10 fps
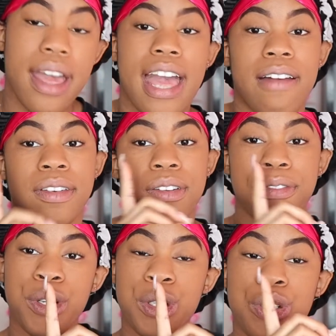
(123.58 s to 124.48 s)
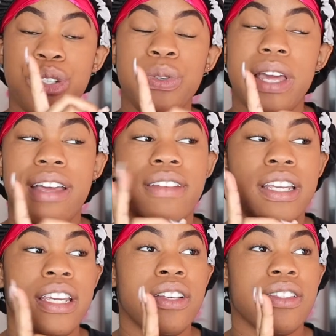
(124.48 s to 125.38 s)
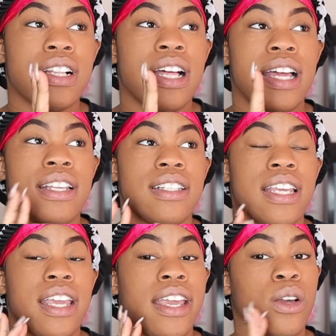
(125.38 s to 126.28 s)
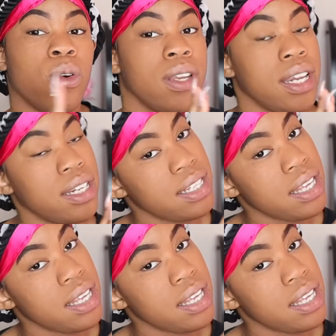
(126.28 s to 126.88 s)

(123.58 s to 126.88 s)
having a photo shoot, having a heels class, and going out of